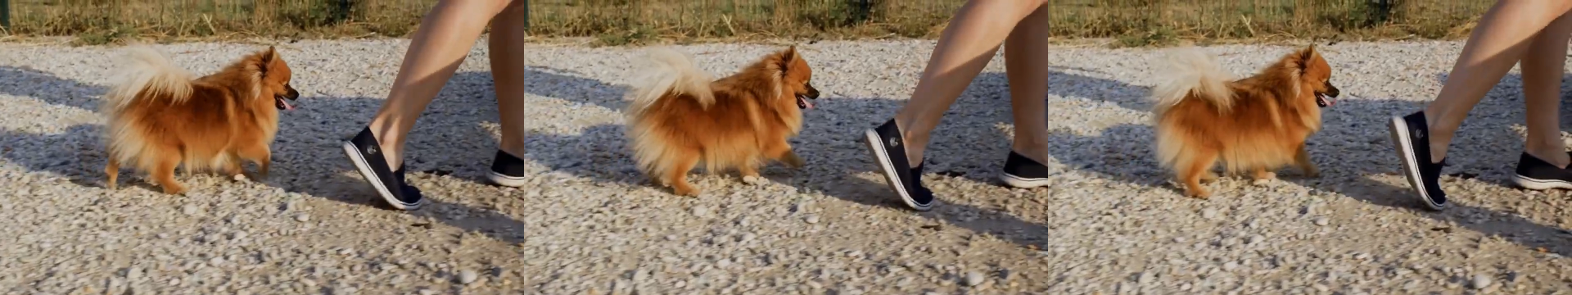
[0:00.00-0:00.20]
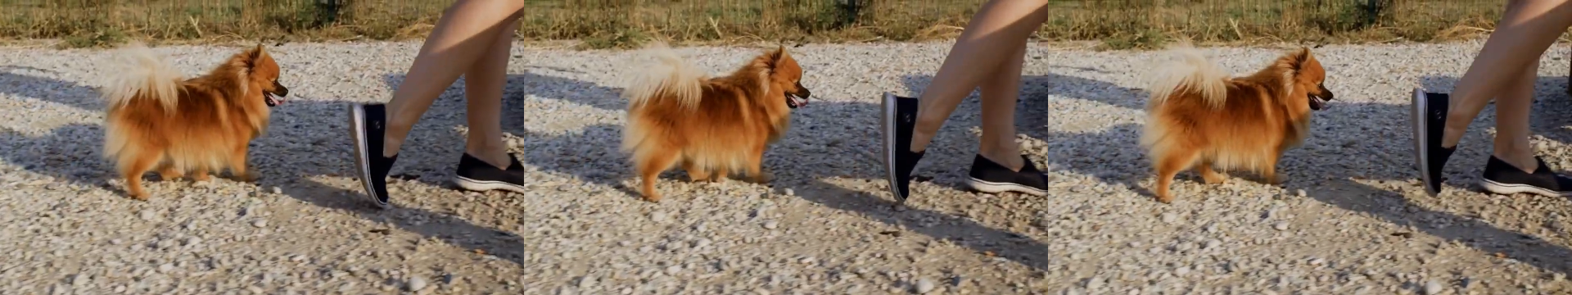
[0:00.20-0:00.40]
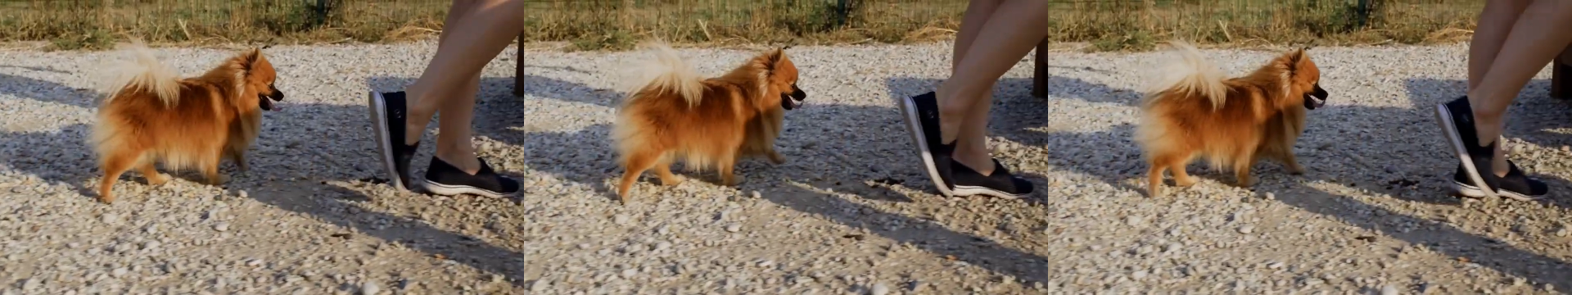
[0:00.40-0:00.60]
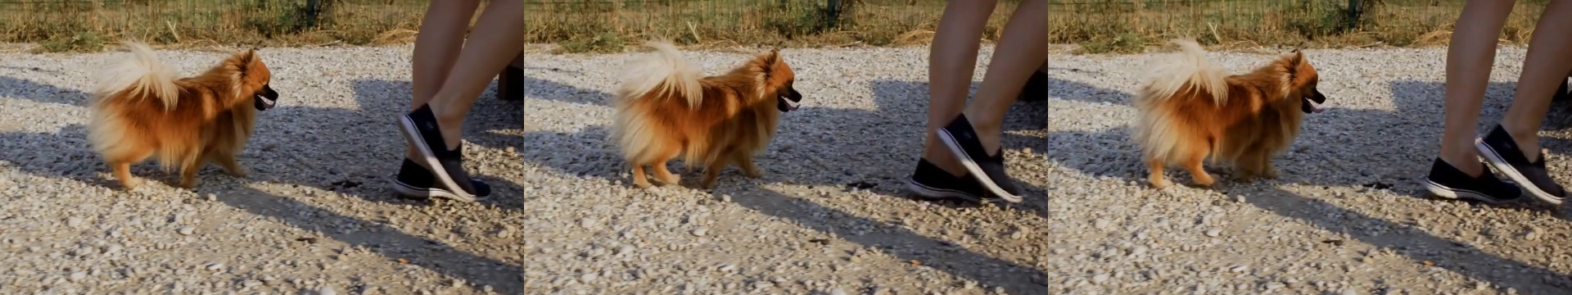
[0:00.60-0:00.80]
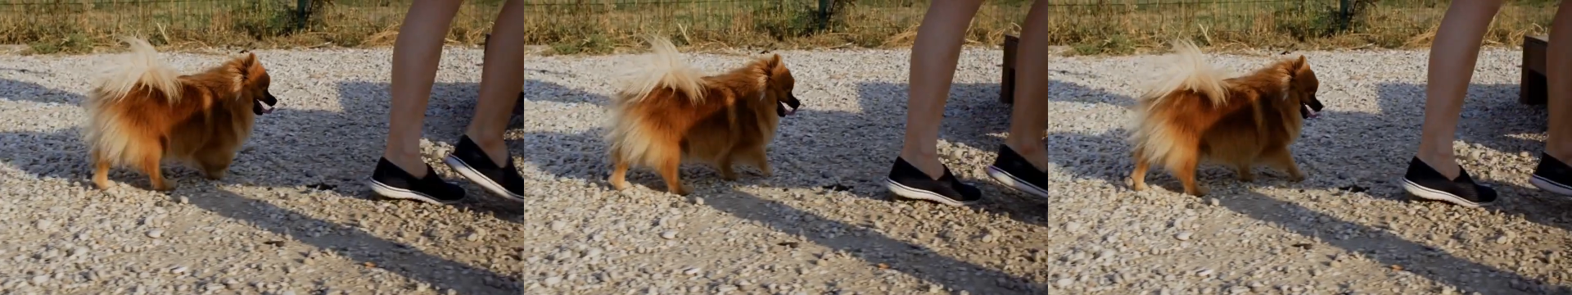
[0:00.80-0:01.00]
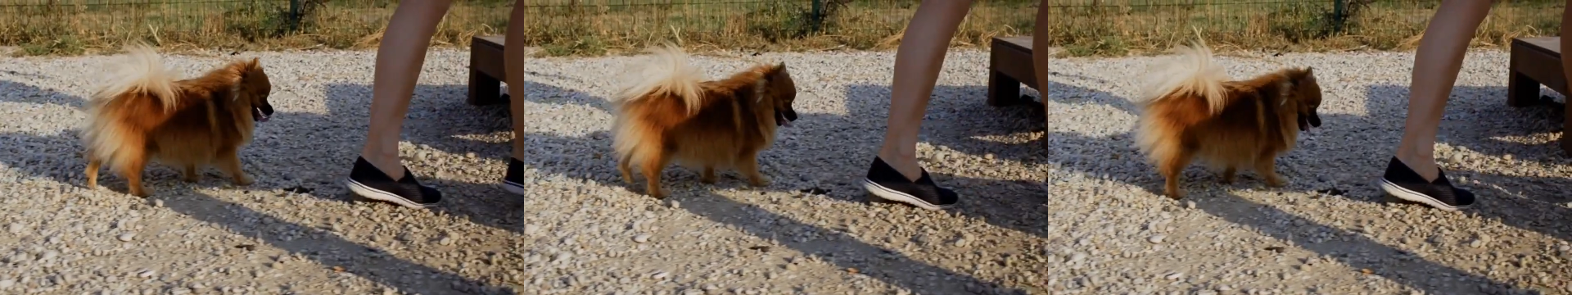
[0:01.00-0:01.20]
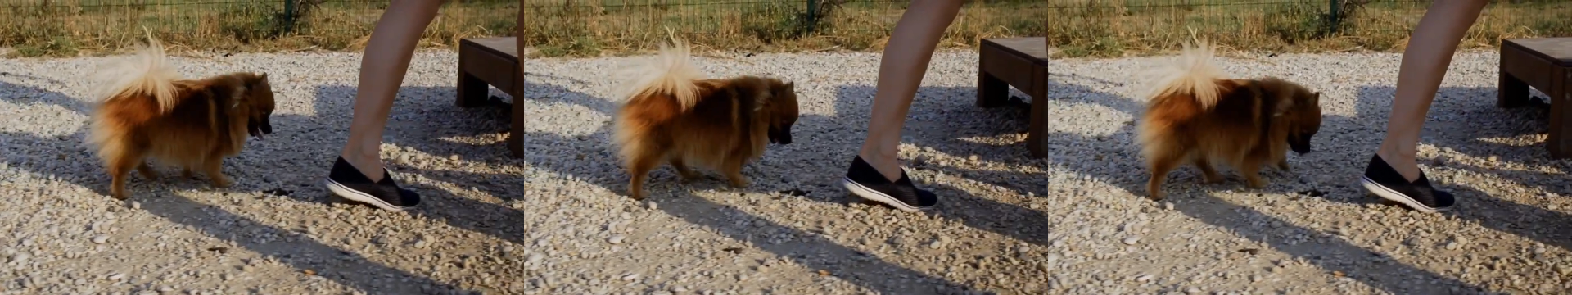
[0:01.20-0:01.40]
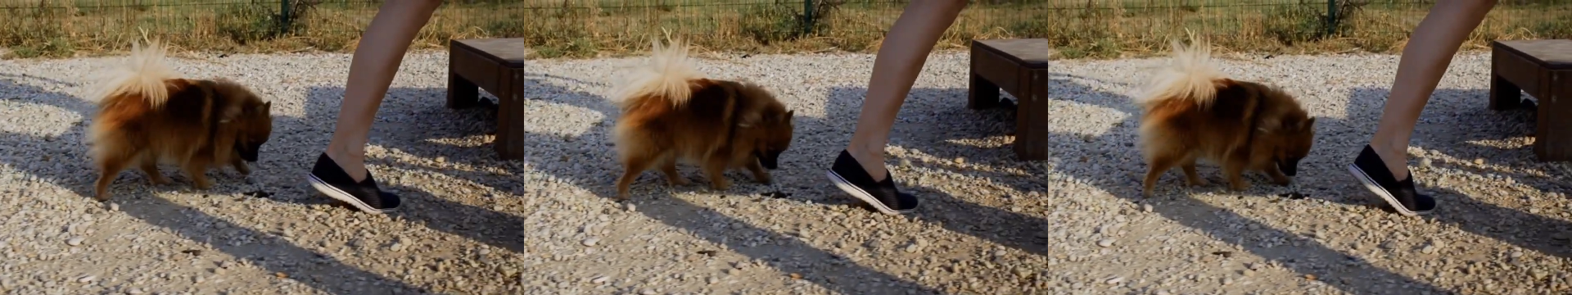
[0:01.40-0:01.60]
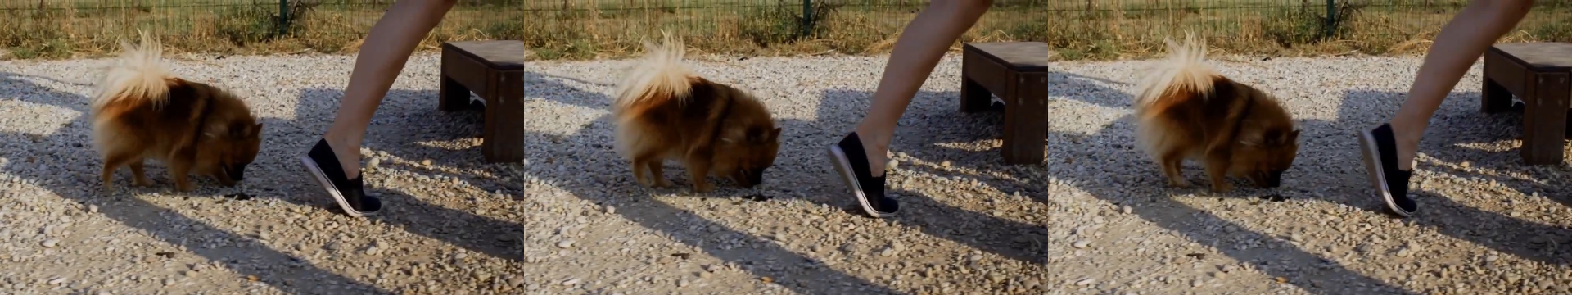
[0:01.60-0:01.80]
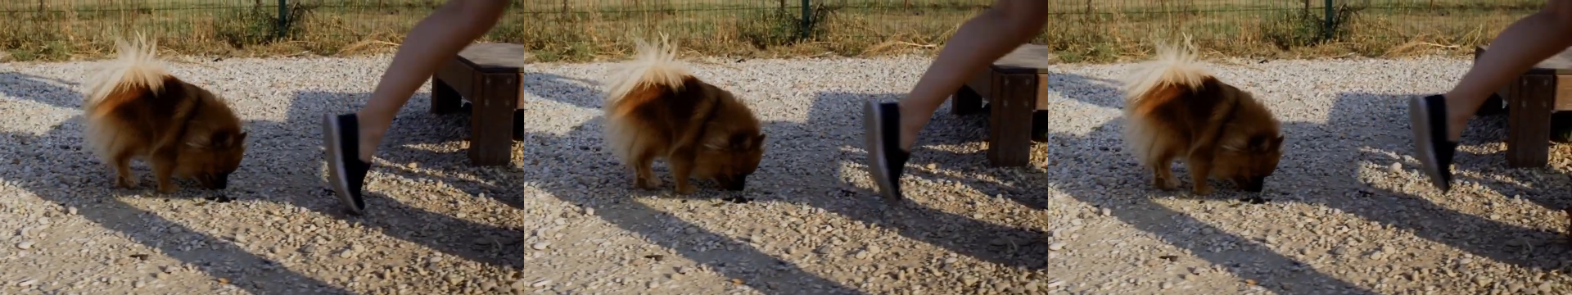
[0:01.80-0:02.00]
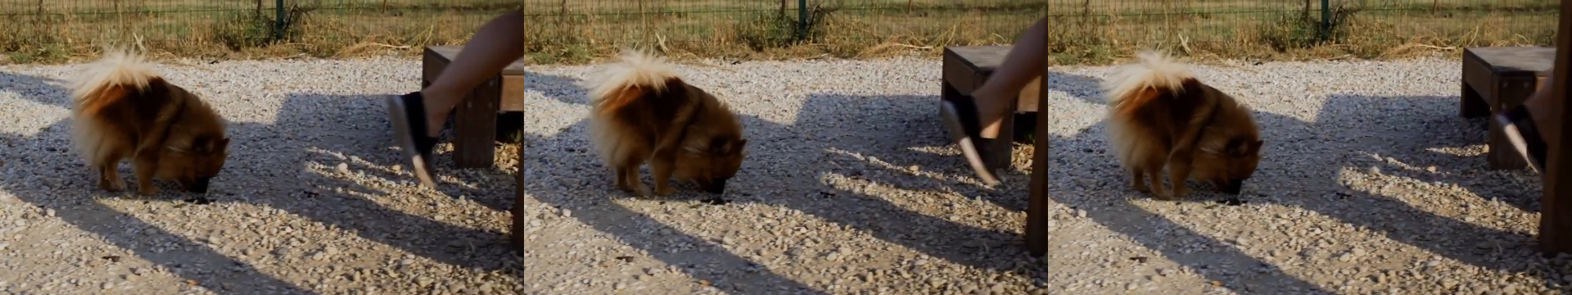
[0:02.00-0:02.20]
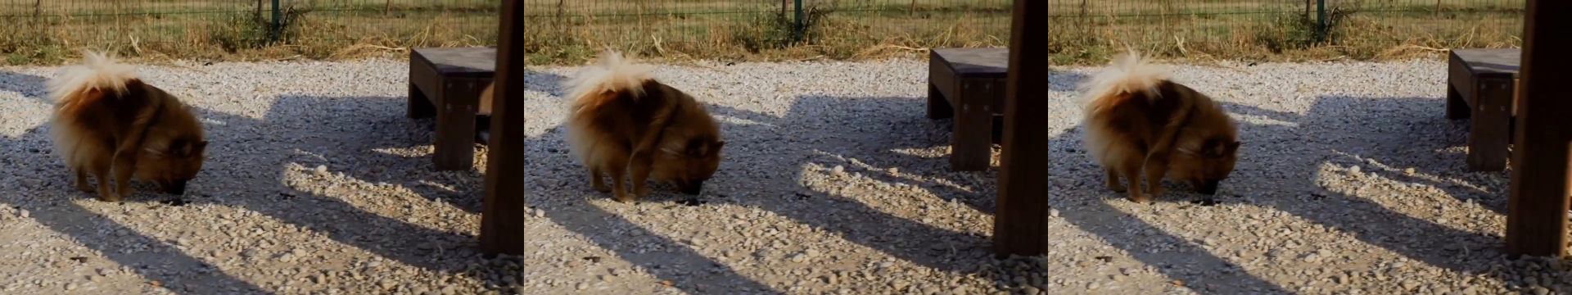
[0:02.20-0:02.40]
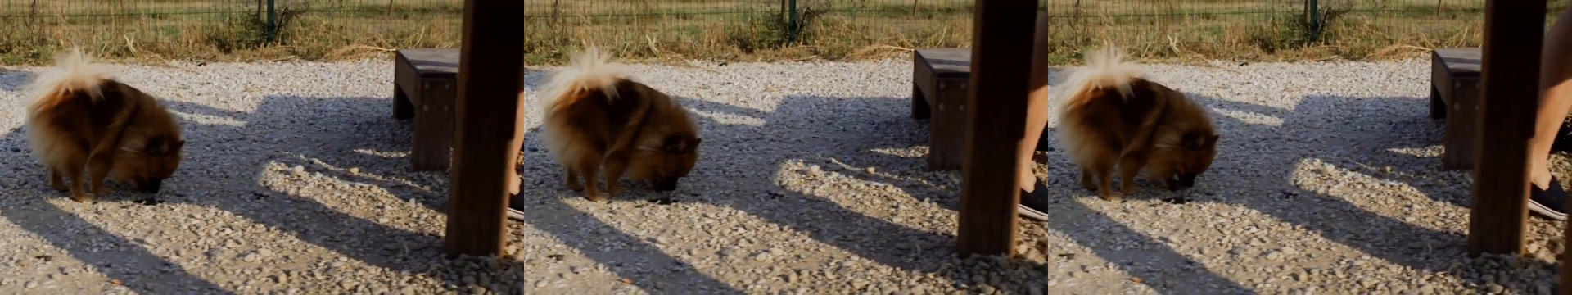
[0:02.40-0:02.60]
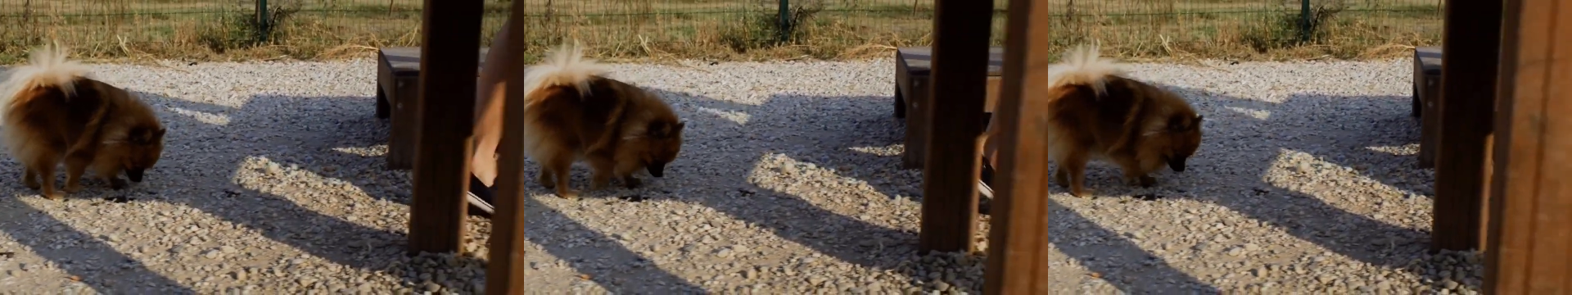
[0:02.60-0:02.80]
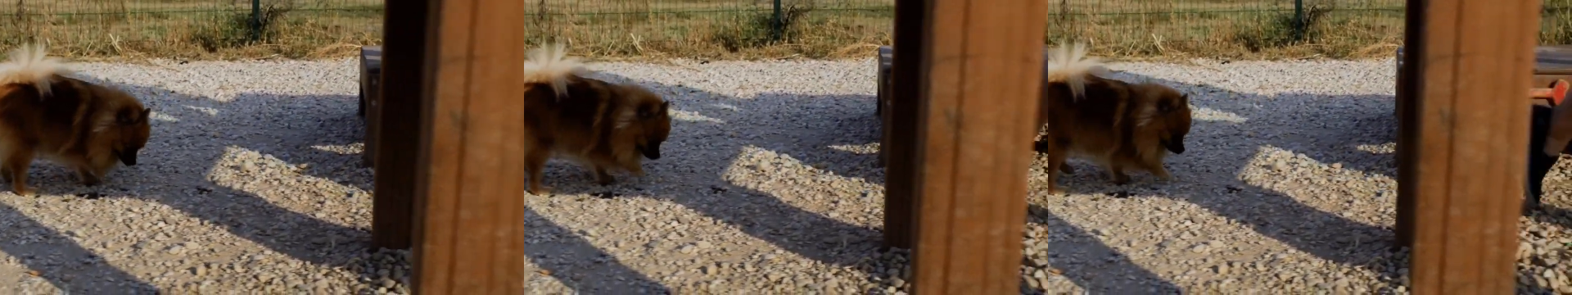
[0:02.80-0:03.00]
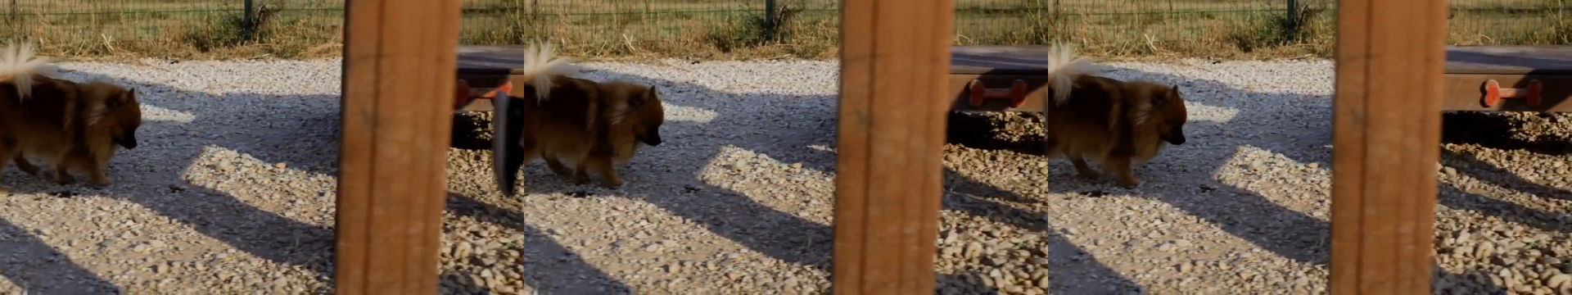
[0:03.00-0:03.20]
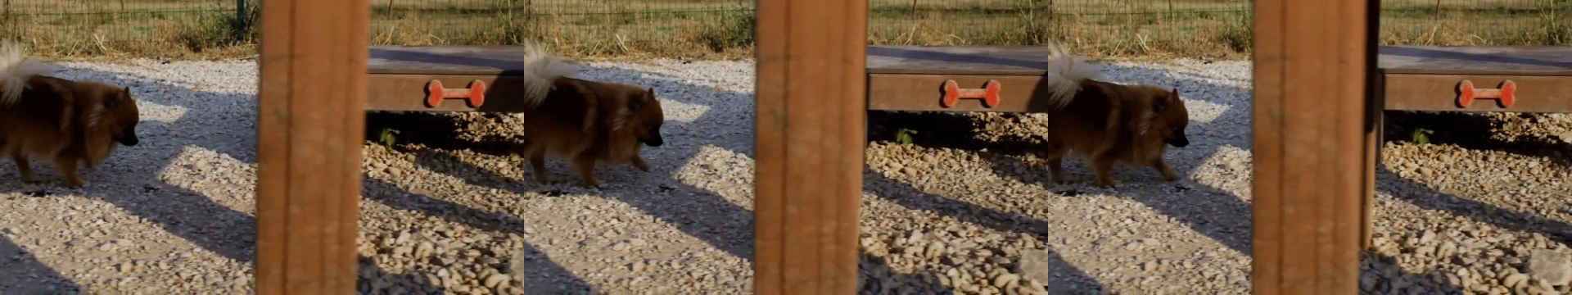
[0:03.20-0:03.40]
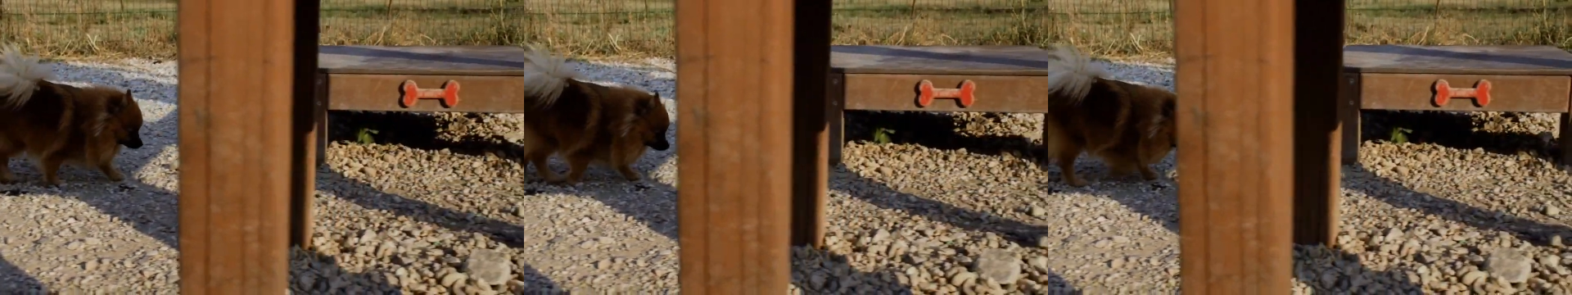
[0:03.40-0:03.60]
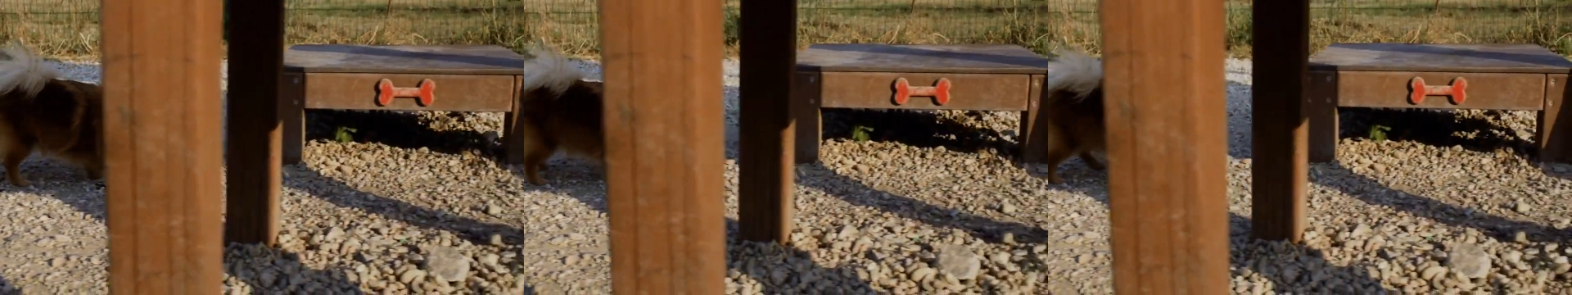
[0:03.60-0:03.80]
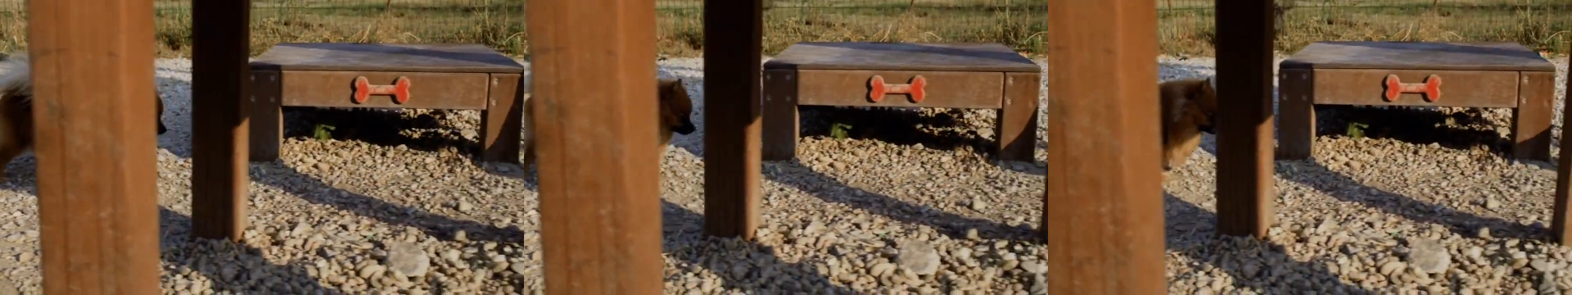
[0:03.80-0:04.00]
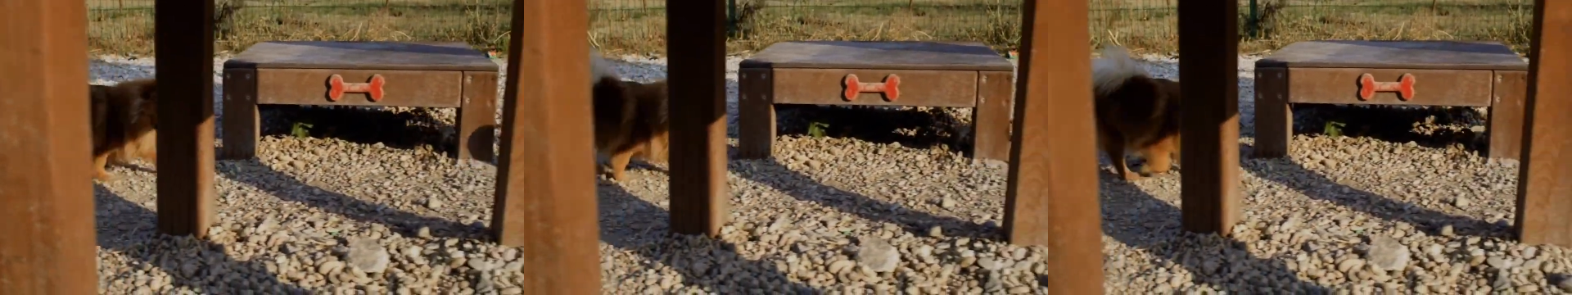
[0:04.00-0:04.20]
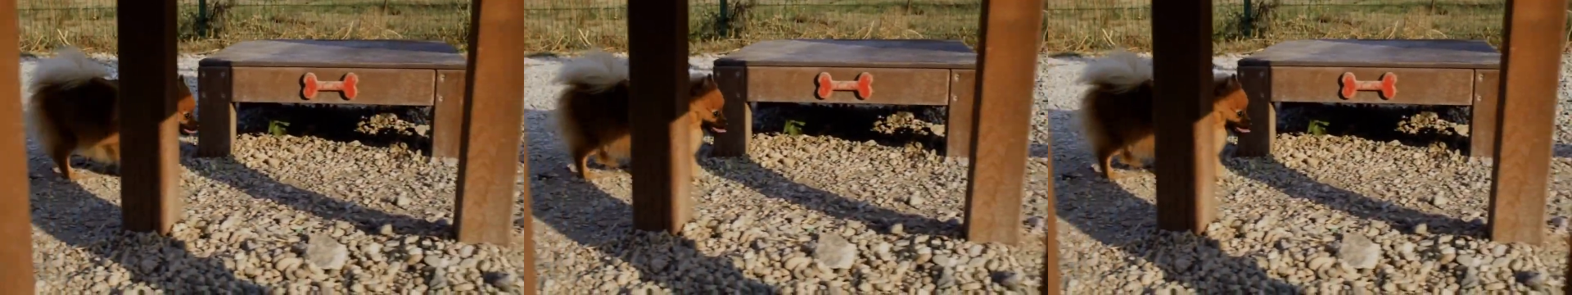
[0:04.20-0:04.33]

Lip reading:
[unreadable: no face in view]